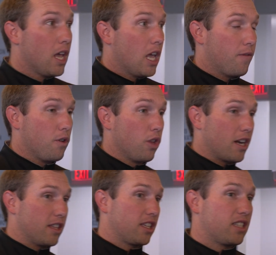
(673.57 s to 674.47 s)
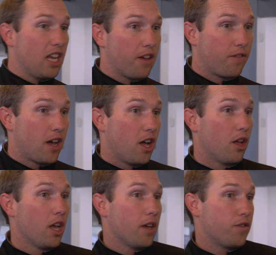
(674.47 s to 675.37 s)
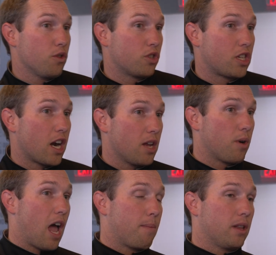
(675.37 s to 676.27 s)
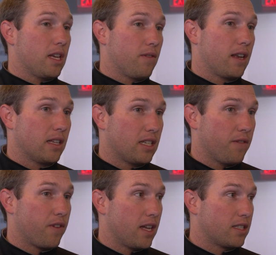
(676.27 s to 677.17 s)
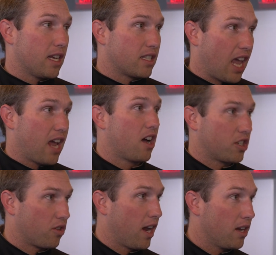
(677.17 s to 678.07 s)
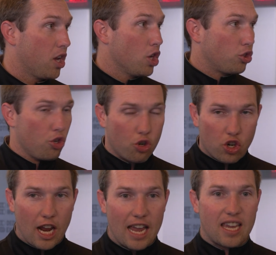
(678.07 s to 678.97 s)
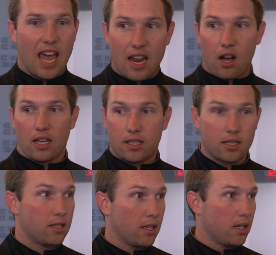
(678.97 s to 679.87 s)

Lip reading: If you look at the TFL, if you study what I believe in defense is chaos rate. Do you create chaos?